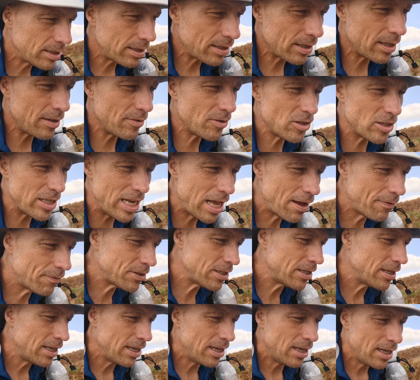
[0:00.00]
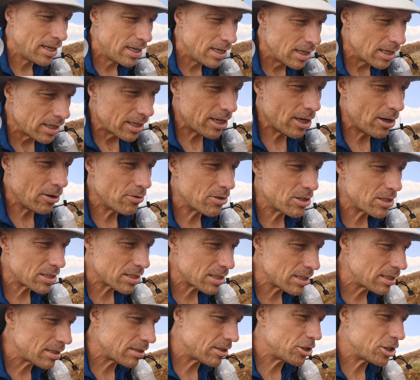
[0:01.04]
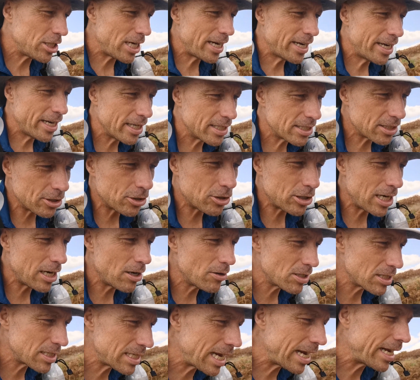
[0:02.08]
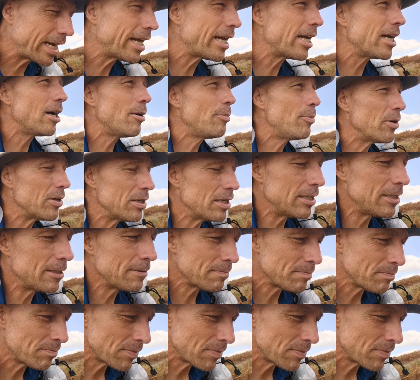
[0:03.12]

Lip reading: and they've just left coats and jackets and trousers hanging up, and